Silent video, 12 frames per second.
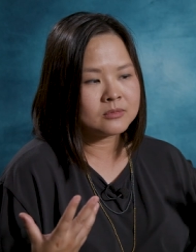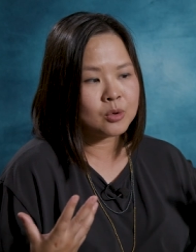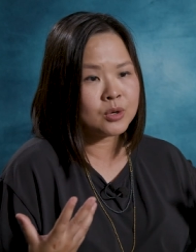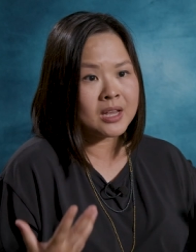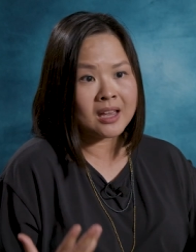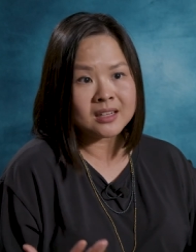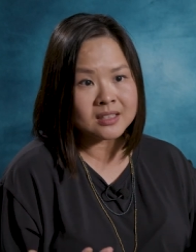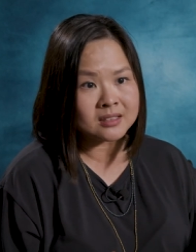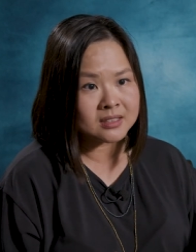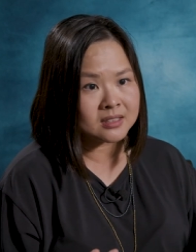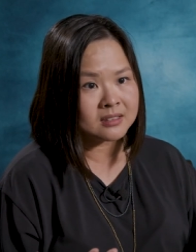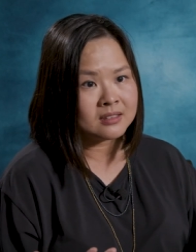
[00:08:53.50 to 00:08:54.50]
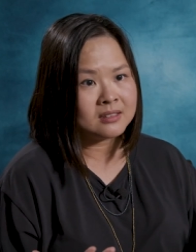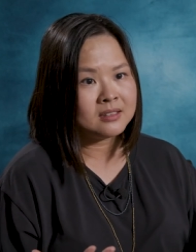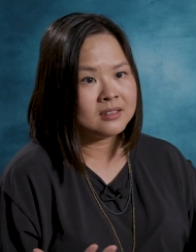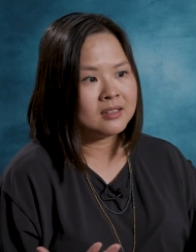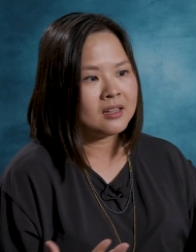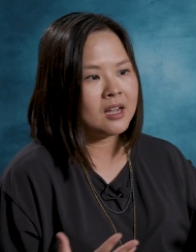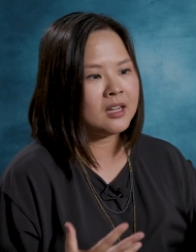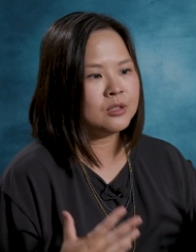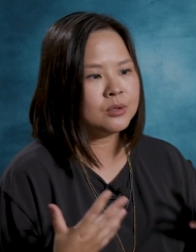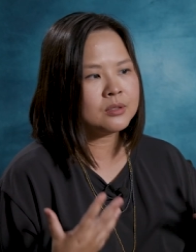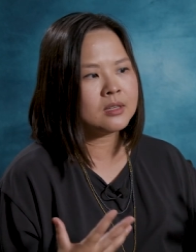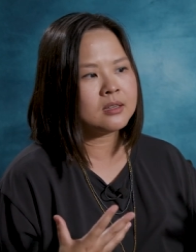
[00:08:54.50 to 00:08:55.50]
organically i
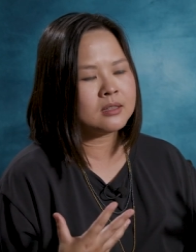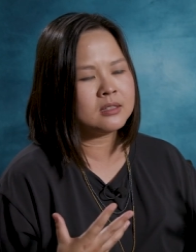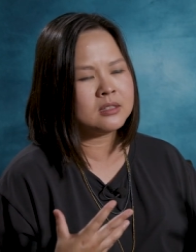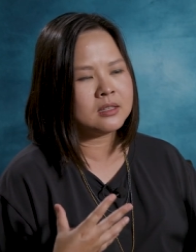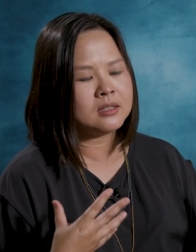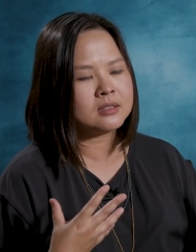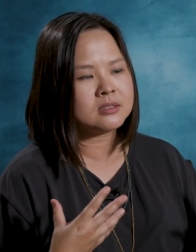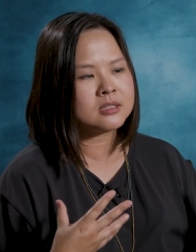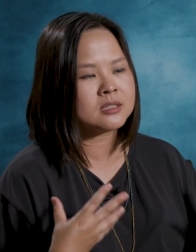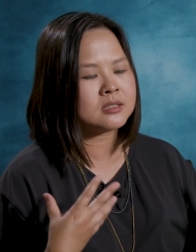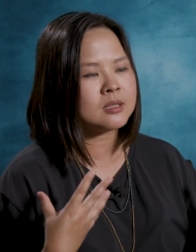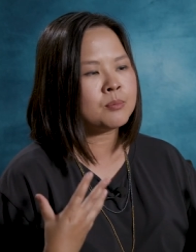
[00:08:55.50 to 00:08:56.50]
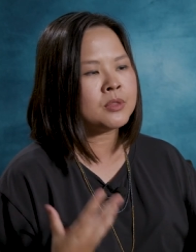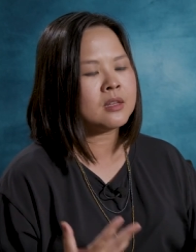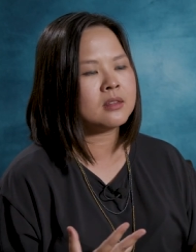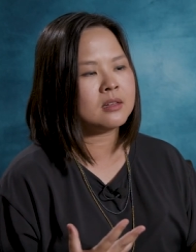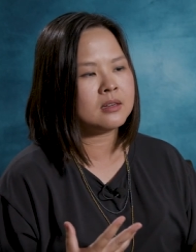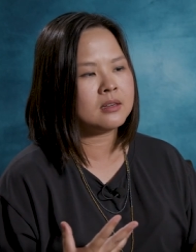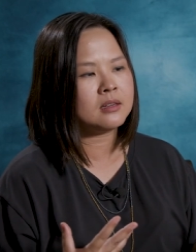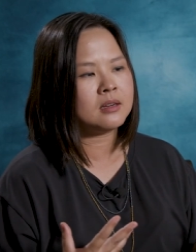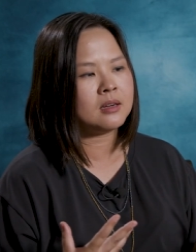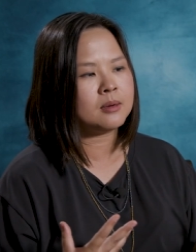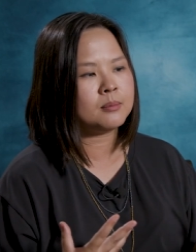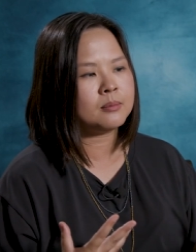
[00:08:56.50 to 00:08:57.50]
know that it, it's something that
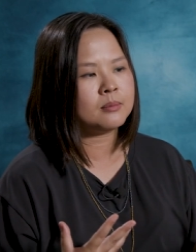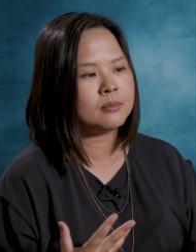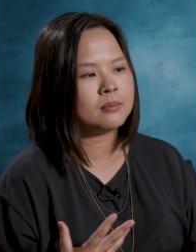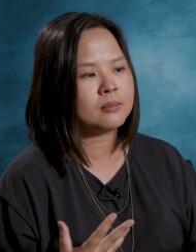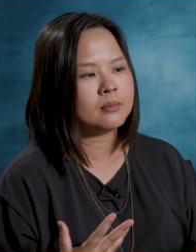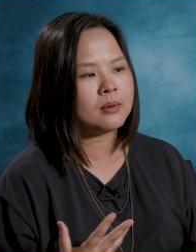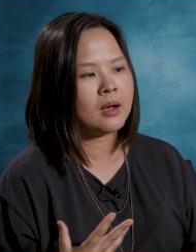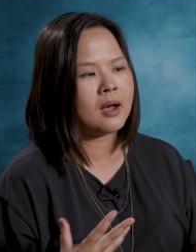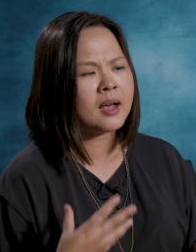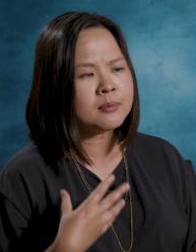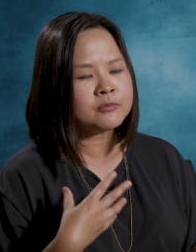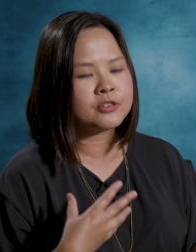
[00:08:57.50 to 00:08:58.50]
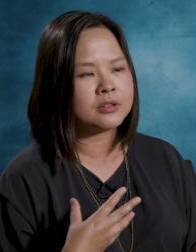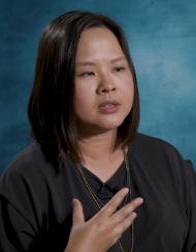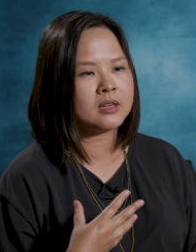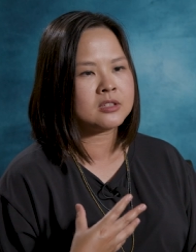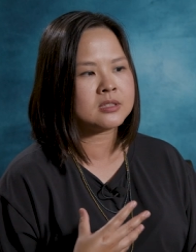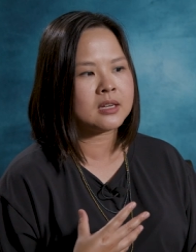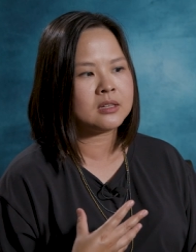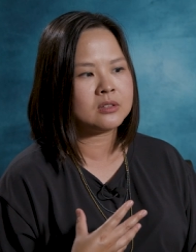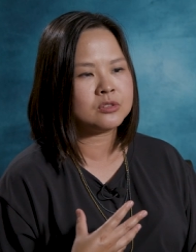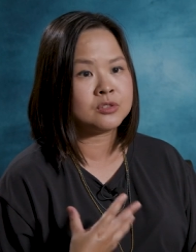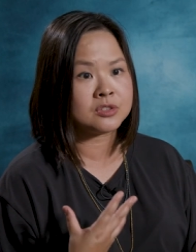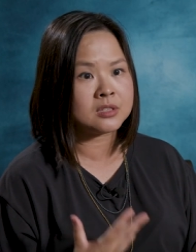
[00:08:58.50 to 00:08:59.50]
um, i'm very
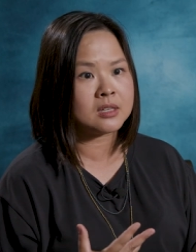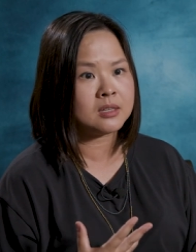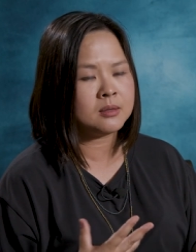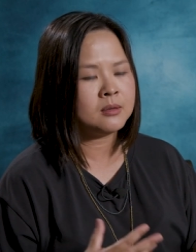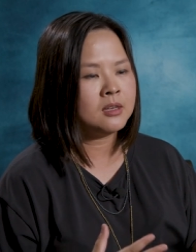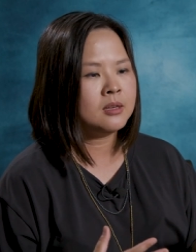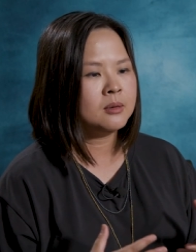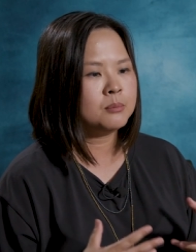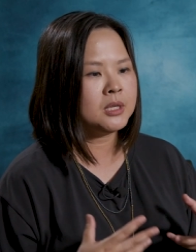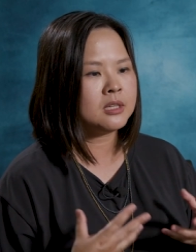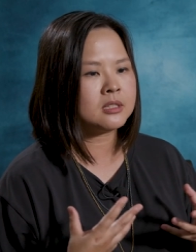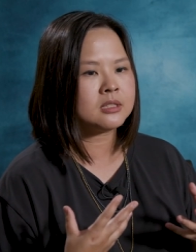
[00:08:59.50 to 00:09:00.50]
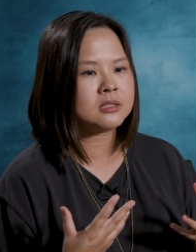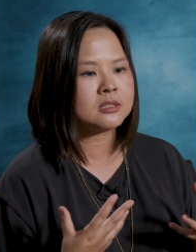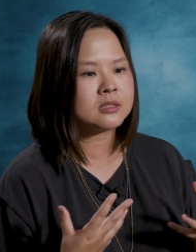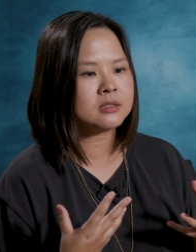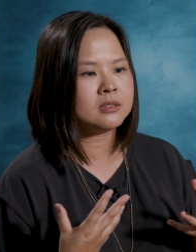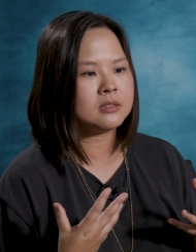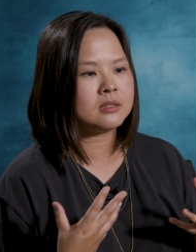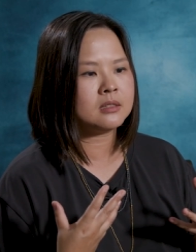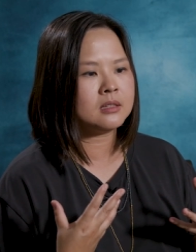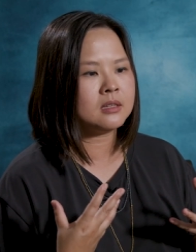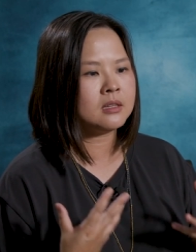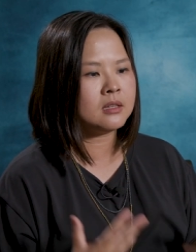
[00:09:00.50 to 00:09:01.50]
excited to see because
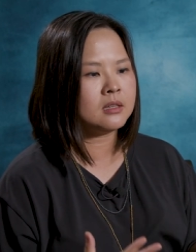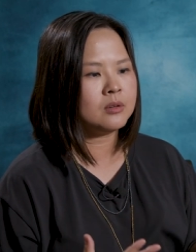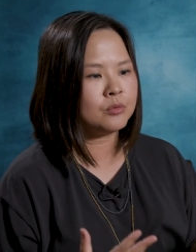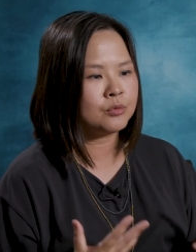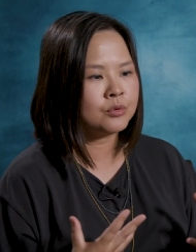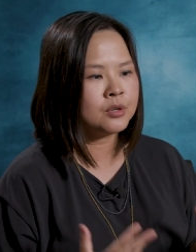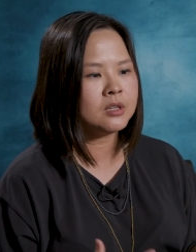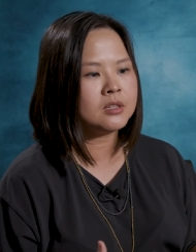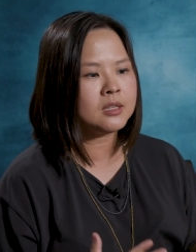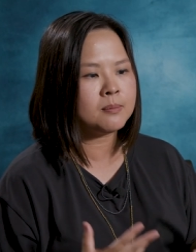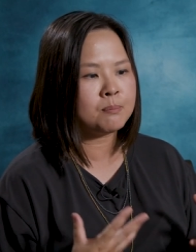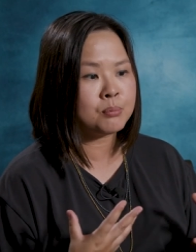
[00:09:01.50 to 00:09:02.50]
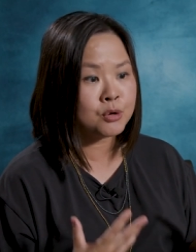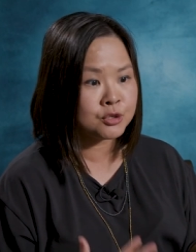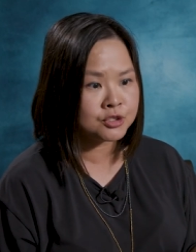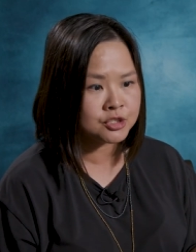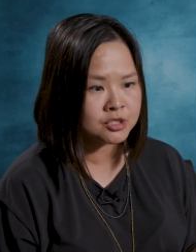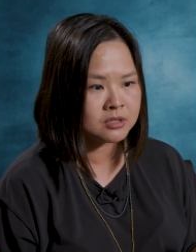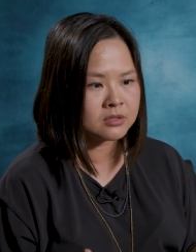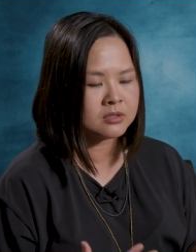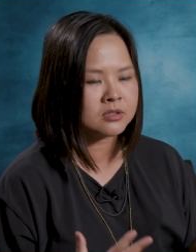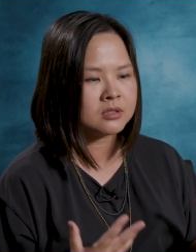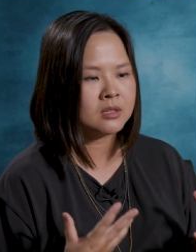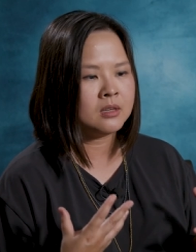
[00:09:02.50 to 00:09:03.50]
it really
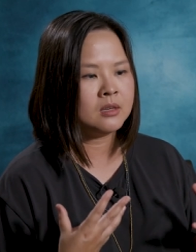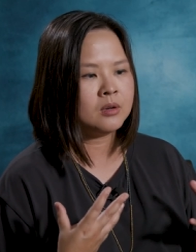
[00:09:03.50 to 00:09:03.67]
pushes